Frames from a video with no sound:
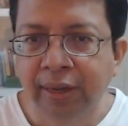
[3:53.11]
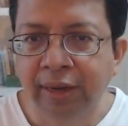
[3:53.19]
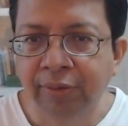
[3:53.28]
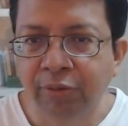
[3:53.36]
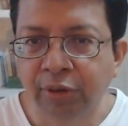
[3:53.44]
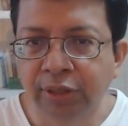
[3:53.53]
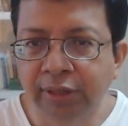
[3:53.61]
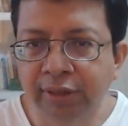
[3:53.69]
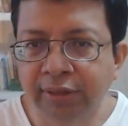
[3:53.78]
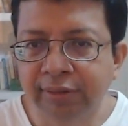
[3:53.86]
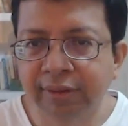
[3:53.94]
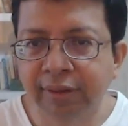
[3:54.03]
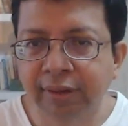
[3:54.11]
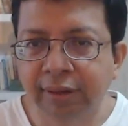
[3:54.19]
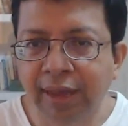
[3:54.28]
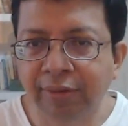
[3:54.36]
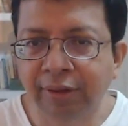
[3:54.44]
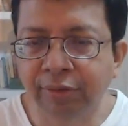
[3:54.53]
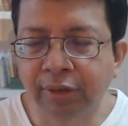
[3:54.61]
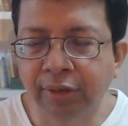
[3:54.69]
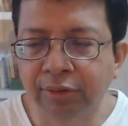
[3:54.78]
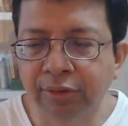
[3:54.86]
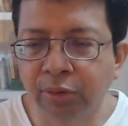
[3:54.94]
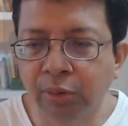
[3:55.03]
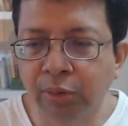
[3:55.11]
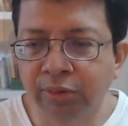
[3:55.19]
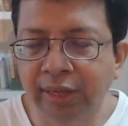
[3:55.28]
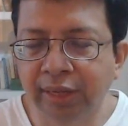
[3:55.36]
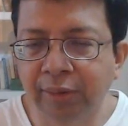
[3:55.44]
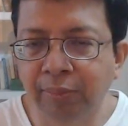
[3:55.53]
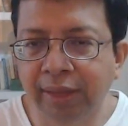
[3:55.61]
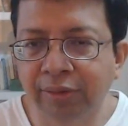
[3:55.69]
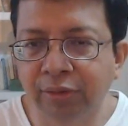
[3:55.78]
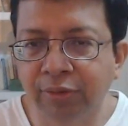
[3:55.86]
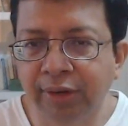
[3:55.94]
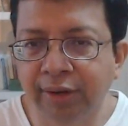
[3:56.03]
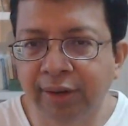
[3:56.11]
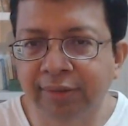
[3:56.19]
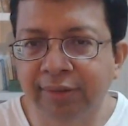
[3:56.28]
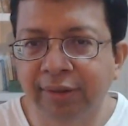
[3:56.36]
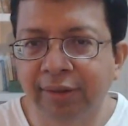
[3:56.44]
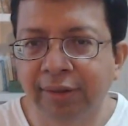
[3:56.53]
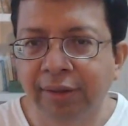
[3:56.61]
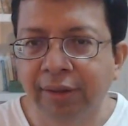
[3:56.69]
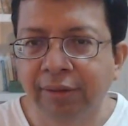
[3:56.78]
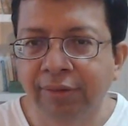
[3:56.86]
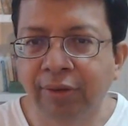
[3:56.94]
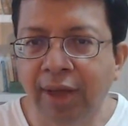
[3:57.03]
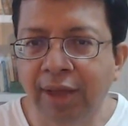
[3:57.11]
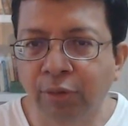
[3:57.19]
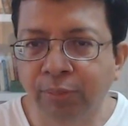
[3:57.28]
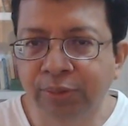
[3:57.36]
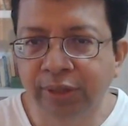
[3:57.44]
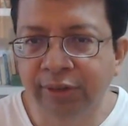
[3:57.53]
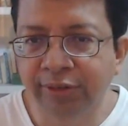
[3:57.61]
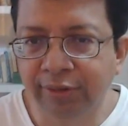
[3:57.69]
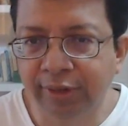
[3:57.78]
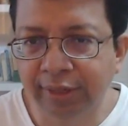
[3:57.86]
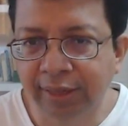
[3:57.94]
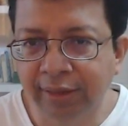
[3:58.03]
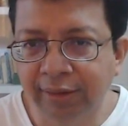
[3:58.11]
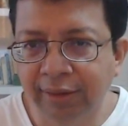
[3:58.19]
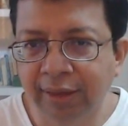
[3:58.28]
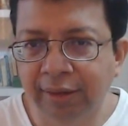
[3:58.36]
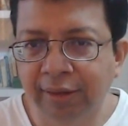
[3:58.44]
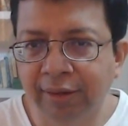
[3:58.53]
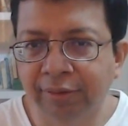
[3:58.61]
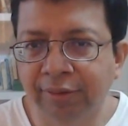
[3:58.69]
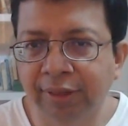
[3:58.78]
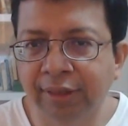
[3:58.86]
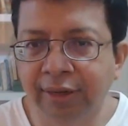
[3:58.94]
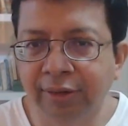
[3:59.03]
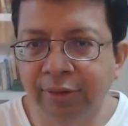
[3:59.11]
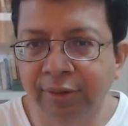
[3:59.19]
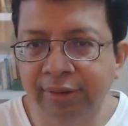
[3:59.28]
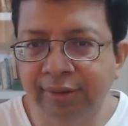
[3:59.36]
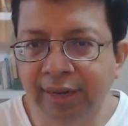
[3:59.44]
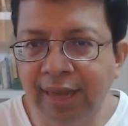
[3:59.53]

And for years, having worked so closely in a place of interest, I've observed everything, whether it was as an